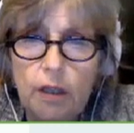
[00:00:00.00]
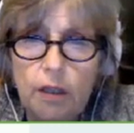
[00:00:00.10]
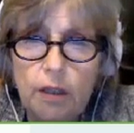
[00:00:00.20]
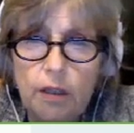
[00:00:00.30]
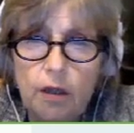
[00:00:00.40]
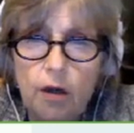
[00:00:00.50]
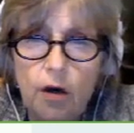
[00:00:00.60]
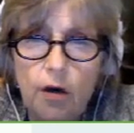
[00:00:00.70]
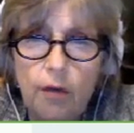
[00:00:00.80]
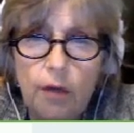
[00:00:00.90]
Liz and
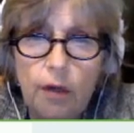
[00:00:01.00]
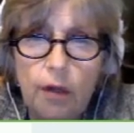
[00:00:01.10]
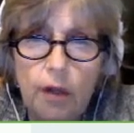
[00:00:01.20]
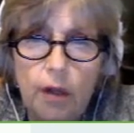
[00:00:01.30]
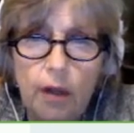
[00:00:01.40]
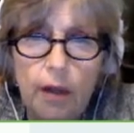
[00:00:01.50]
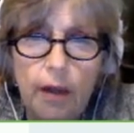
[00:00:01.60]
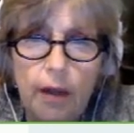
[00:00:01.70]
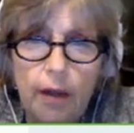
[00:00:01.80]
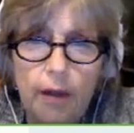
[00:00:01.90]
Karin
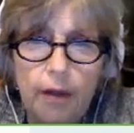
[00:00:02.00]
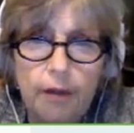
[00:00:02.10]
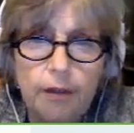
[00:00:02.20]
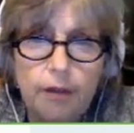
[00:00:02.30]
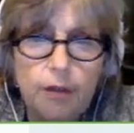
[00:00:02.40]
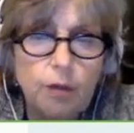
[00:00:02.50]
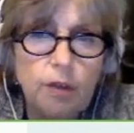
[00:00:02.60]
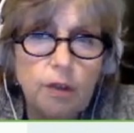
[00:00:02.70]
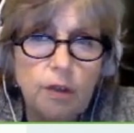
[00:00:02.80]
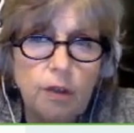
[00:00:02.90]
and
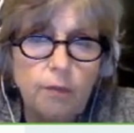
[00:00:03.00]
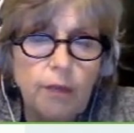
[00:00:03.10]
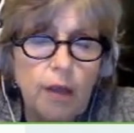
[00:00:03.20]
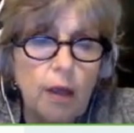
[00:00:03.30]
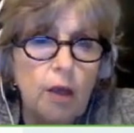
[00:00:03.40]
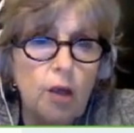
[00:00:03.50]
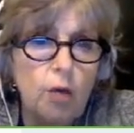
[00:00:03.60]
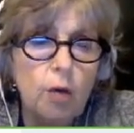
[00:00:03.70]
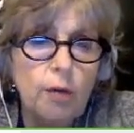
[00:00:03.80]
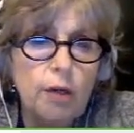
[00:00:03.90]
Susan,
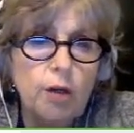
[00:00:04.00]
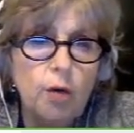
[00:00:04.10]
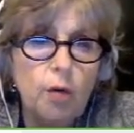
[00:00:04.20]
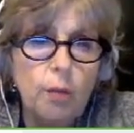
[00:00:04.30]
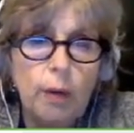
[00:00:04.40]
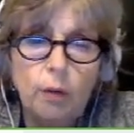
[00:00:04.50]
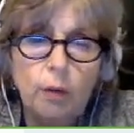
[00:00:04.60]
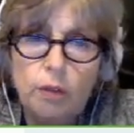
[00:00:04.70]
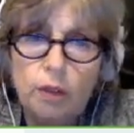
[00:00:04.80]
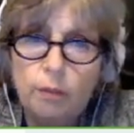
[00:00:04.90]
you already know
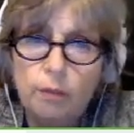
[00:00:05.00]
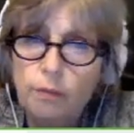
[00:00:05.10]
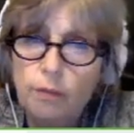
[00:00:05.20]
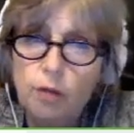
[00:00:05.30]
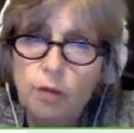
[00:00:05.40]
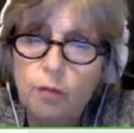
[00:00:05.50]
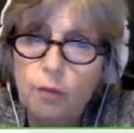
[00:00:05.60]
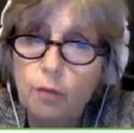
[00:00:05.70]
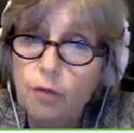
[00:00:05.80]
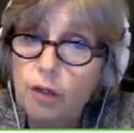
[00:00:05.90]
about the
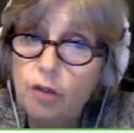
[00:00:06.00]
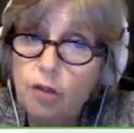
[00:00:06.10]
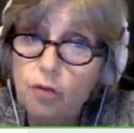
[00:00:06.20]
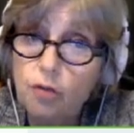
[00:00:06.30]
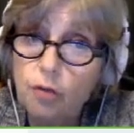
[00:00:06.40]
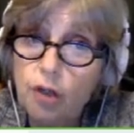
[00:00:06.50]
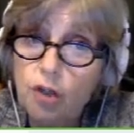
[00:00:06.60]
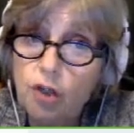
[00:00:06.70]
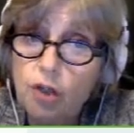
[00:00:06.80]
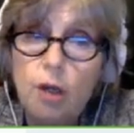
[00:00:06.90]
Meridian
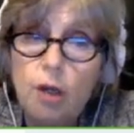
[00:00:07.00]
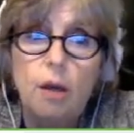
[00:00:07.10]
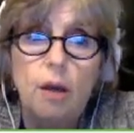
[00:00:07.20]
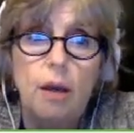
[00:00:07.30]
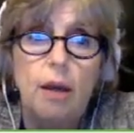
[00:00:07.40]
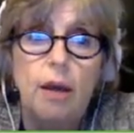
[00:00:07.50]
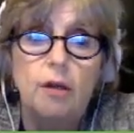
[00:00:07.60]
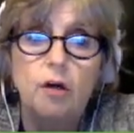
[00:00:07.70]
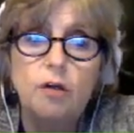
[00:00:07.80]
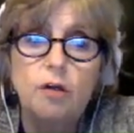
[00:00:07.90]
Stretch,
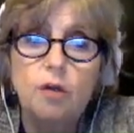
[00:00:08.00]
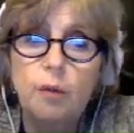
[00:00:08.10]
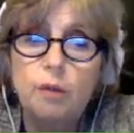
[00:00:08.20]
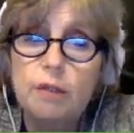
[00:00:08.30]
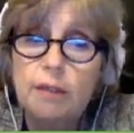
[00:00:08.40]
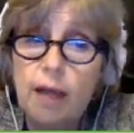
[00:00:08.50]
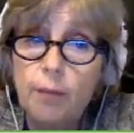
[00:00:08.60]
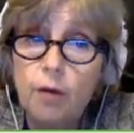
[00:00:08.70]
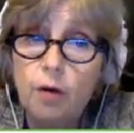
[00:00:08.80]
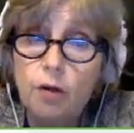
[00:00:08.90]
and also about
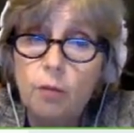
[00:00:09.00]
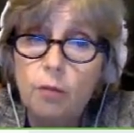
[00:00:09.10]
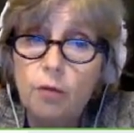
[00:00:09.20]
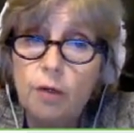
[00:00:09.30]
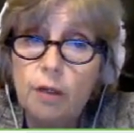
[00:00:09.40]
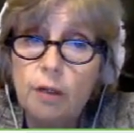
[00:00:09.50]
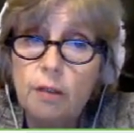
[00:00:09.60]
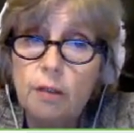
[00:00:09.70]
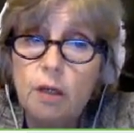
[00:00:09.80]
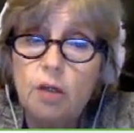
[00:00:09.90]
slapping on your
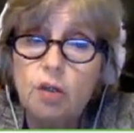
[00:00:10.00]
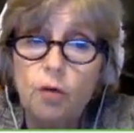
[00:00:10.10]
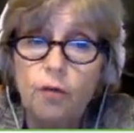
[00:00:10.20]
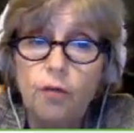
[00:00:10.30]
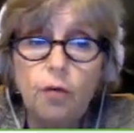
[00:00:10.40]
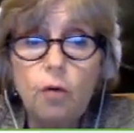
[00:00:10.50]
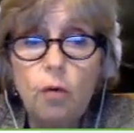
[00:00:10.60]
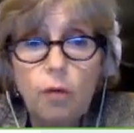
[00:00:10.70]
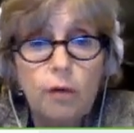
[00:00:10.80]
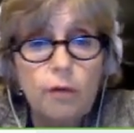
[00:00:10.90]
meridians. So if
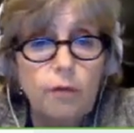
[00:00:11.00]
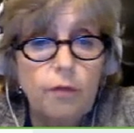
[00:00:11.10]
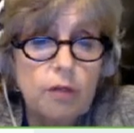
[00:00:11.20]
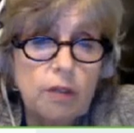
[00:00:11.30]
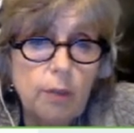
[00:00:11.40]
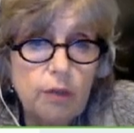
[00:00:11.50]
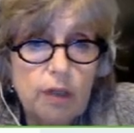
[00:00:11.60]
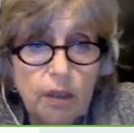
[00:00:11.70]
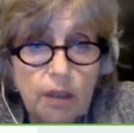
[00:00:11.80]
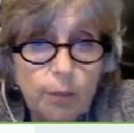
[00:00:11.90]
you go, for
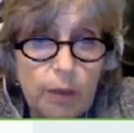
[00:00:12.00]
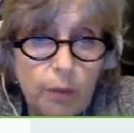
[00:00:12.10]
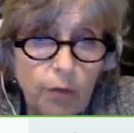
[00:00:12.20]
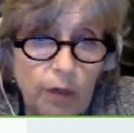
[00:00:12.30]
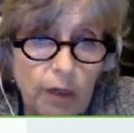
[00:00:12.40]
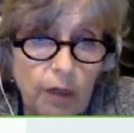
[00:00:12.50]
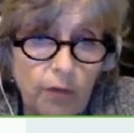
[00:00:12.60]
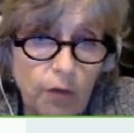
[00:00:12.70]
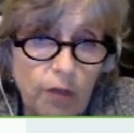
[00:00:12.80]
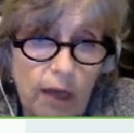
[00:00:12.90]
example, take the Spleen
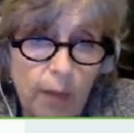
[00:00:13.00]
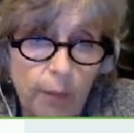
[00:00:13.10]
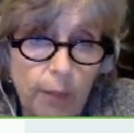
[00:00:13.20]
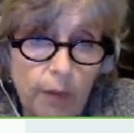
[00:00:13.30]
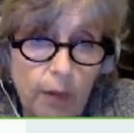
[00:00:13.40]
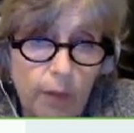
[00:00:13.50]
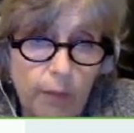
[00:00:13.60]
Meridian. If you tap